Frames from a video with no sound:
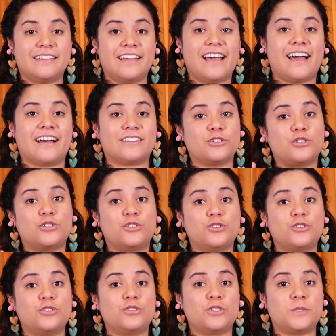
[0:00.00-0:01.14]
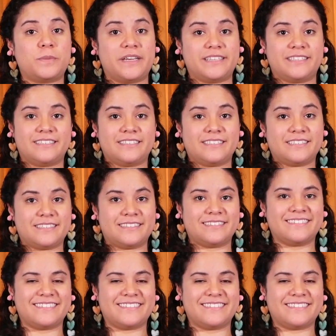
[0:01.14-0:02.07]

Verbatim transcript: Yeah, two spaces.